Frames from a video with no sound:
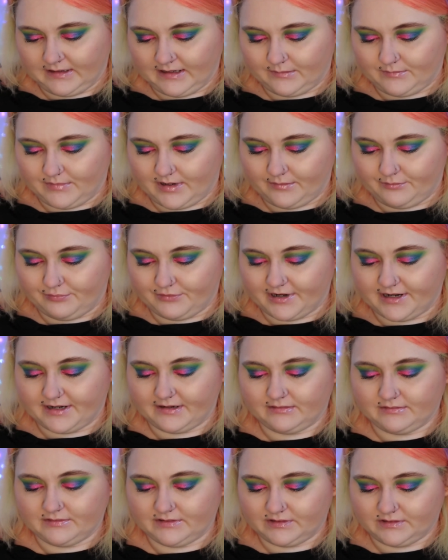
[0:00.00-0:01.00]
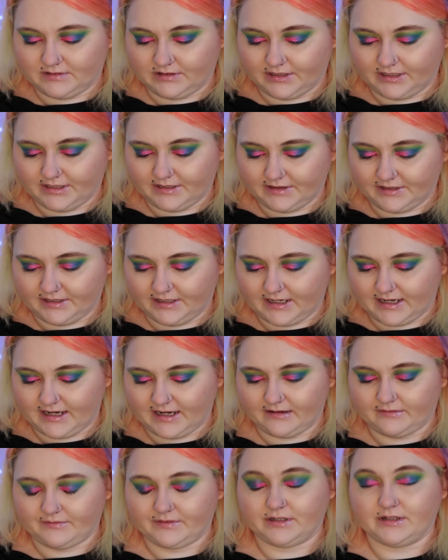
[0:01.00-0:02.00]
and my brows, luckily I
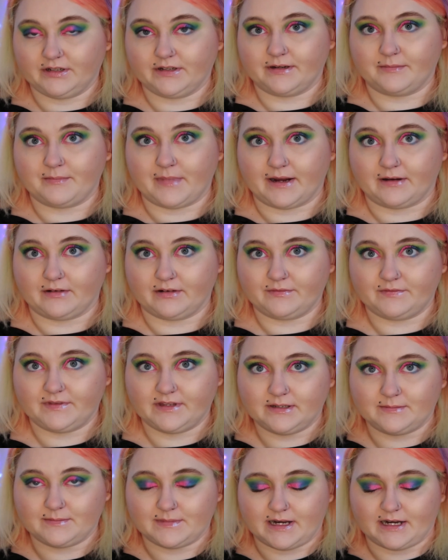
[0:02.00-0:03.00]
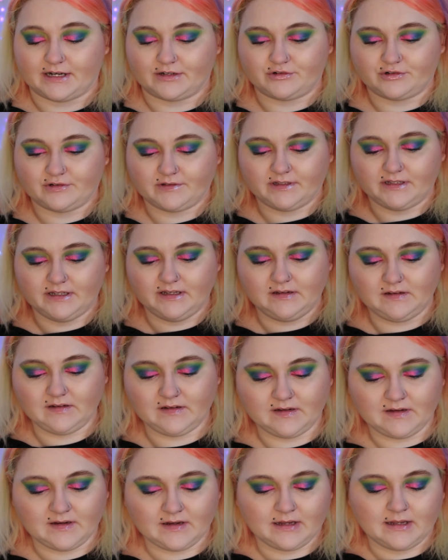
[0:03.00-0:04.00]
have a good amount of them naturally.
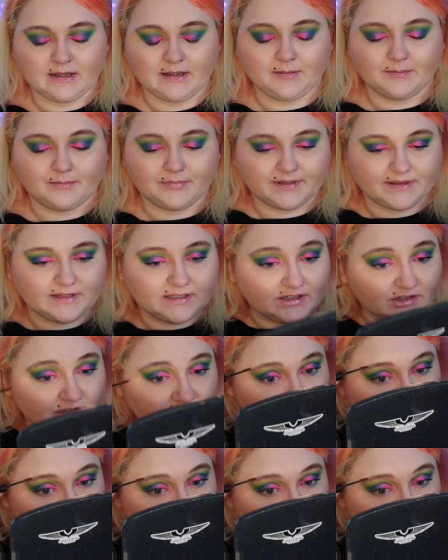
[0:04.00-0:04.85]
But this